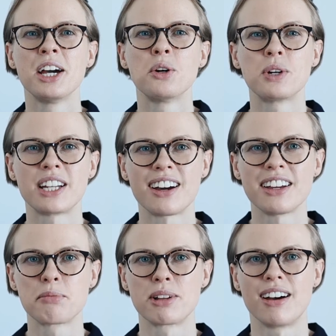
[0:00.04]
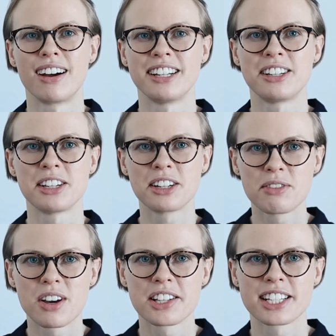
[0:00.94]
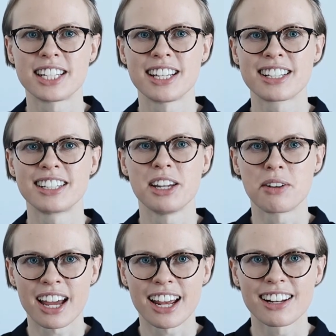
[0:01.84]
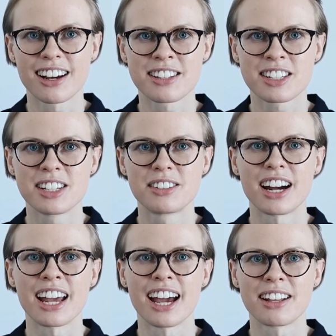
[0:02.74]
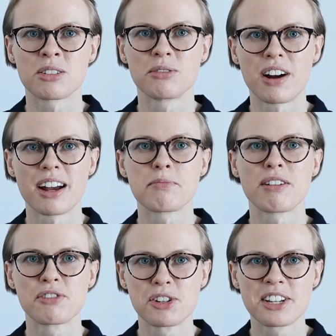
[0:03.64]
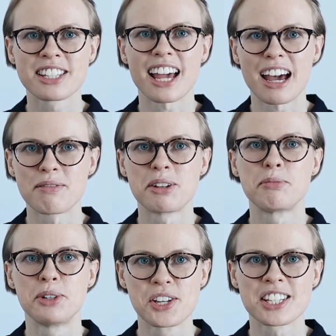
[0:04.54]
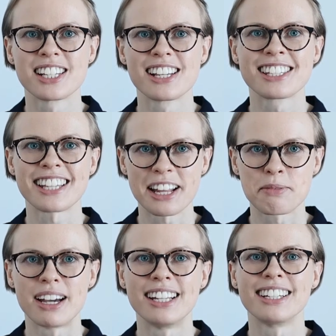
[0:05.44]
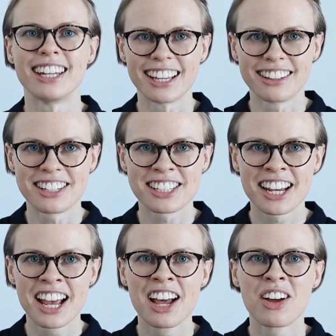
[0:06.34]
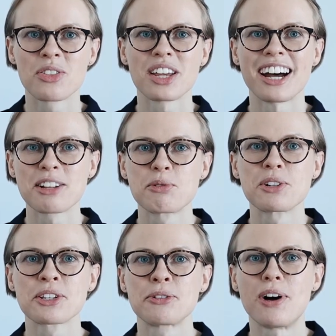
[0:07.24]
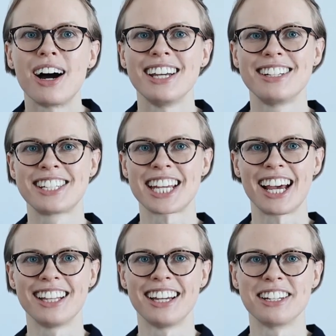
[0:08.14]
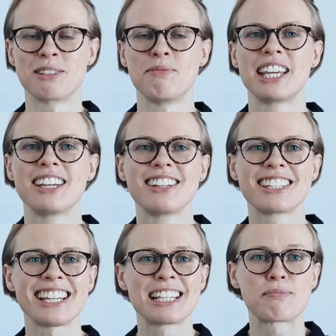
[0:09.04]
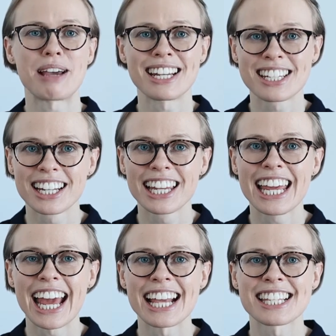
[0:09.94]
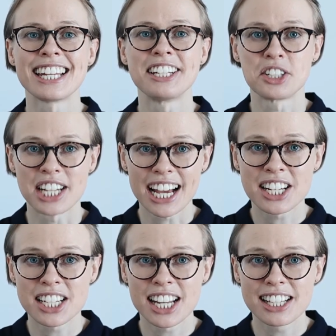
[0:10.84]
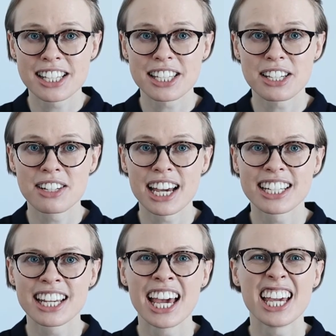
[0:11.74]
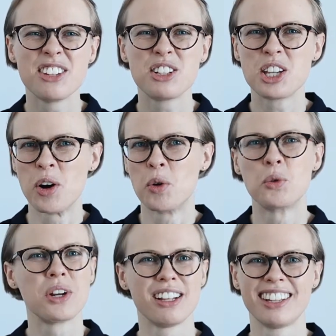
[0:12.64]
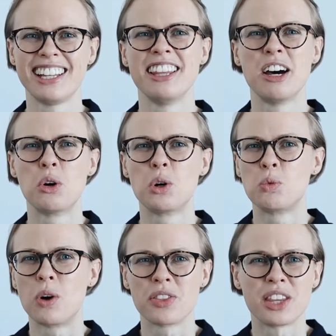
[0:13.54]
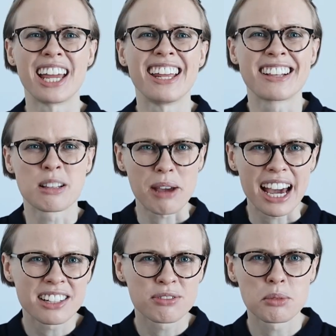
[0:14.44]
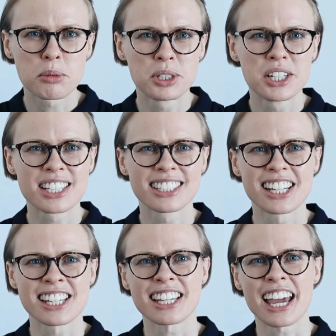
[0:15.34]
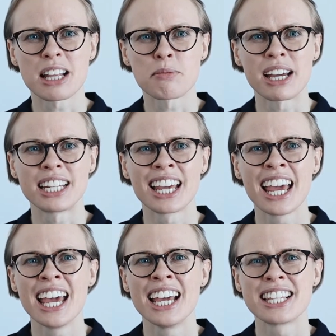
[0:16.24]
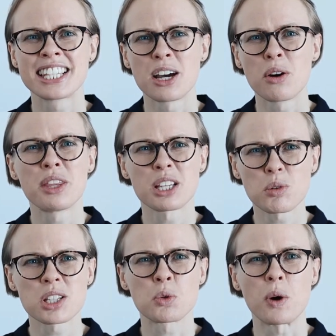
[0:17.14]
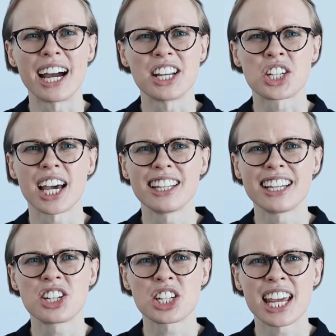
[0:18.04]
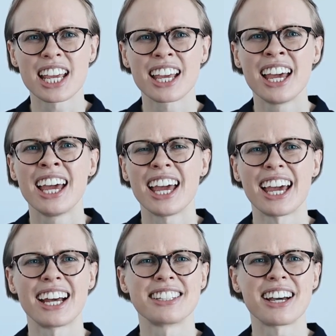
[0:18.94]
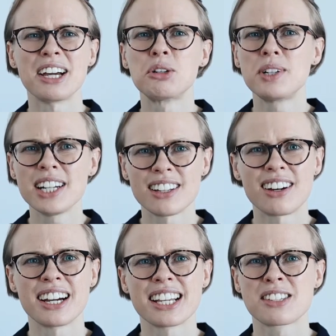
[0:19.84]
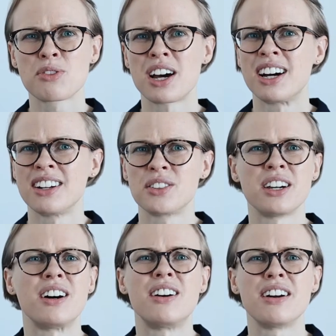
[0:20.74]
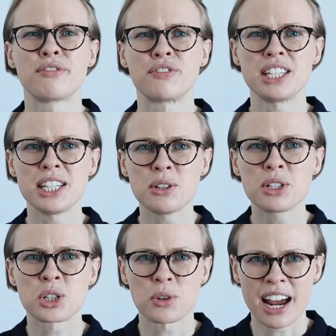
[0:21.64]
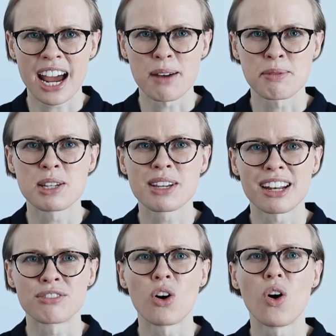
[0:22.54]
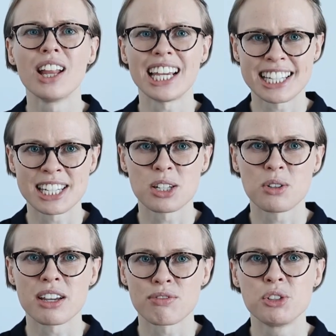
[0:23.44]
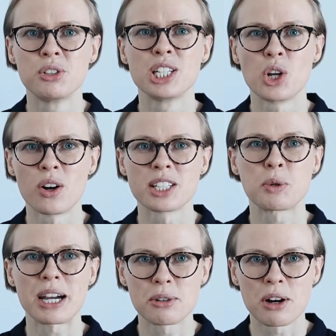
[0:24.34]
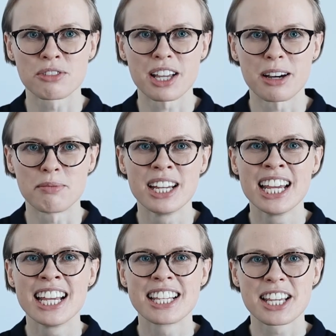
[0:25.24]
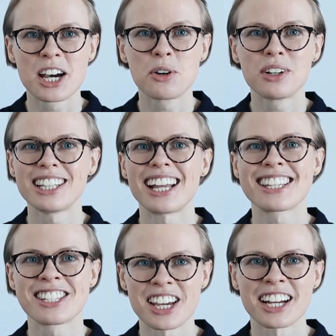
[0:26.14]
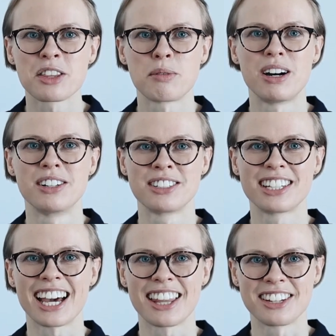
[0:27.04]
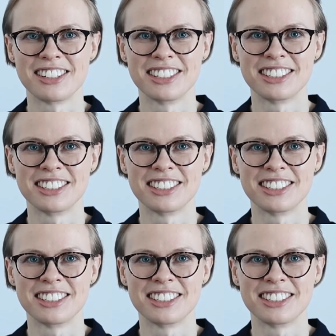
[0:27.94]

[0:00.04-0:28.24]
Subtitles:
When I applied to universities in the UK last year, I had to write my first ever personal statement in English. That was quite a challenge because, especially as an international student, you don't really know what they expect from a personal statement. So this was quite challenging, and I realized that there are a few traps you can fall into if you're not aware of them. So let's check them out together.